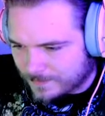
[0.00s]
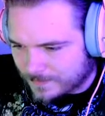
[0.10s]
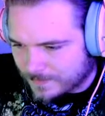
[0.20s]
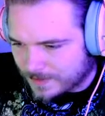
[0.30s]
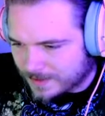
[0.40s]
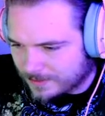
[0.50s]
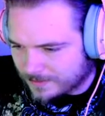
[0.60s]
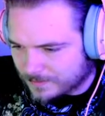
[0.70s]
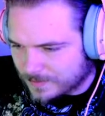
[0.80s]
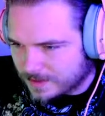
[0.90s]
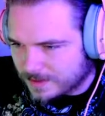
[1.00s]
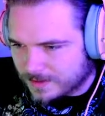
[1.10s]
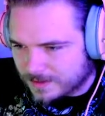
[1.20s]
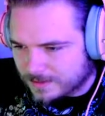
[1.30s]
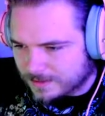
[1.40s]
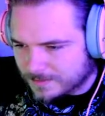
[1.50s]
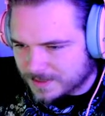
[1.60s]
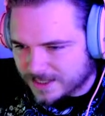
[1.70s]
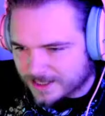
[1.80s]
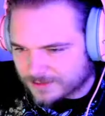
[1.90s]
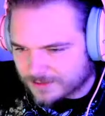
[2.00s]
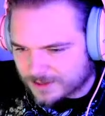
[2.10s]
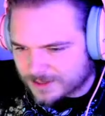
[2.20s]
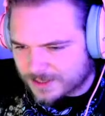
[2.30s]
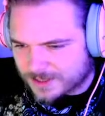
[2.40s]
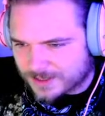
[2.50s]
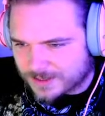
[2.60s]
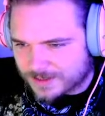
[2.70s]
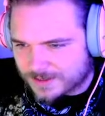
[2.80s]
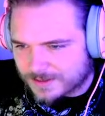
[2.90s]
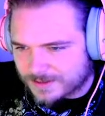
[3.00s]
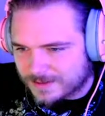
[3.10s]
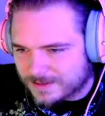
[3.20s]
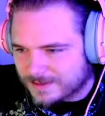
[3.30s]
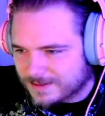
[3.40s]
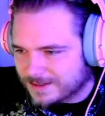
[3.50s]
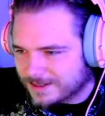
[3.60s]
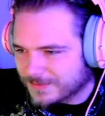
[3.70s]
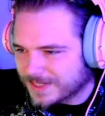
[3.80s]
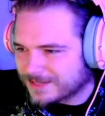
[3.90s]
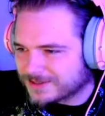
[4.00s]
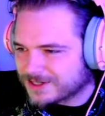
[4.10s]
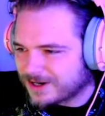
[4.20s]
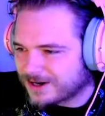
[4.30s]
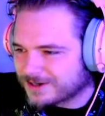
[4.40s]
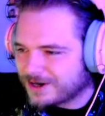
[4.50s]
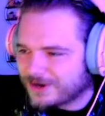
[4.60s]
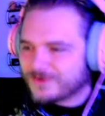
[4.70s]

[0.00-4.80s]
Now, take a look. Here we got the Carno,